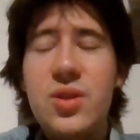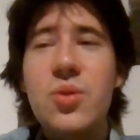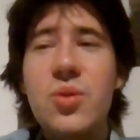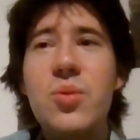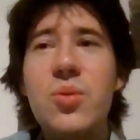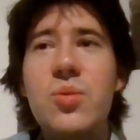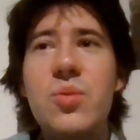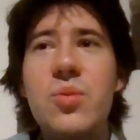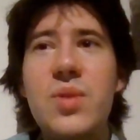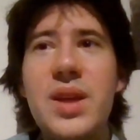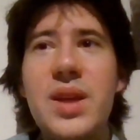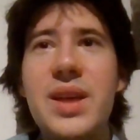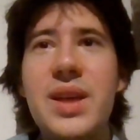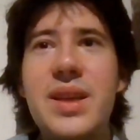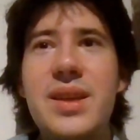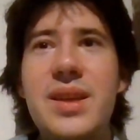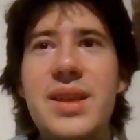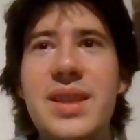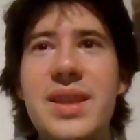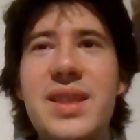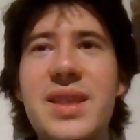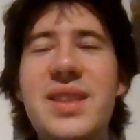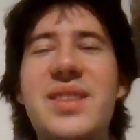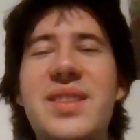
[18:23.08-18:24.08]
So
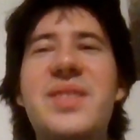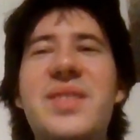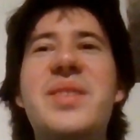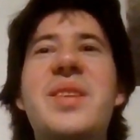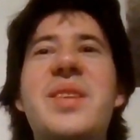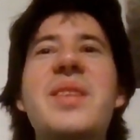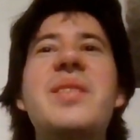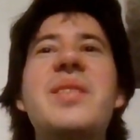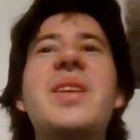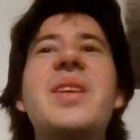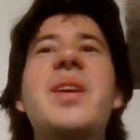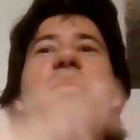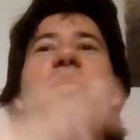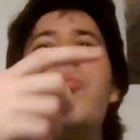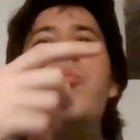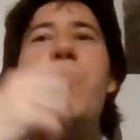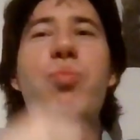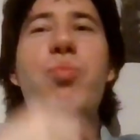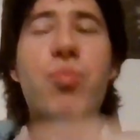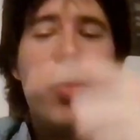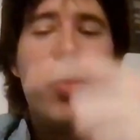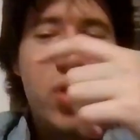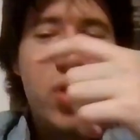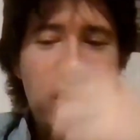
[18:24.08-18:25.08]
like he's still like
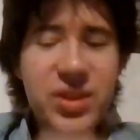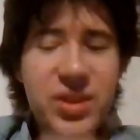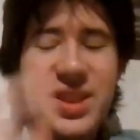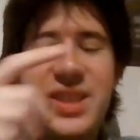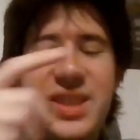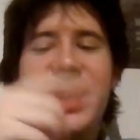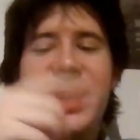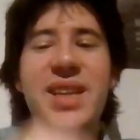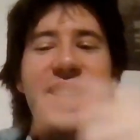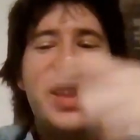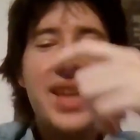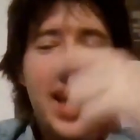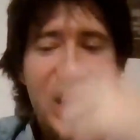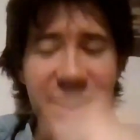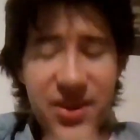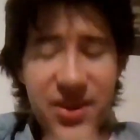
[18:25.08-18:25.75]
processing